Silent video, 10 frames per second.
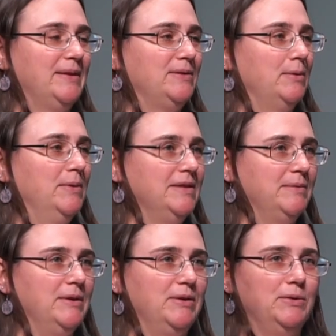So the ones I'm
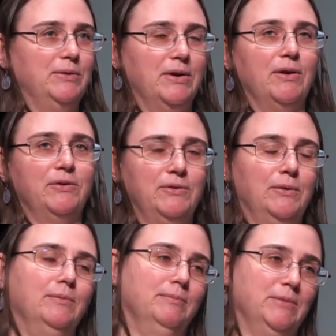going to include are
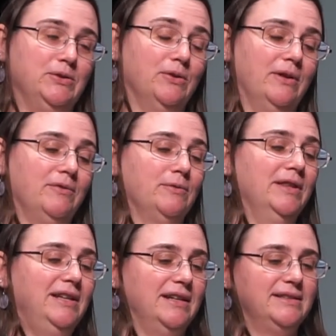also mature enough to
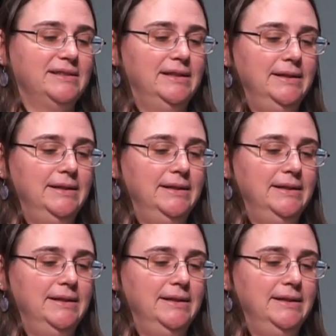run Linux.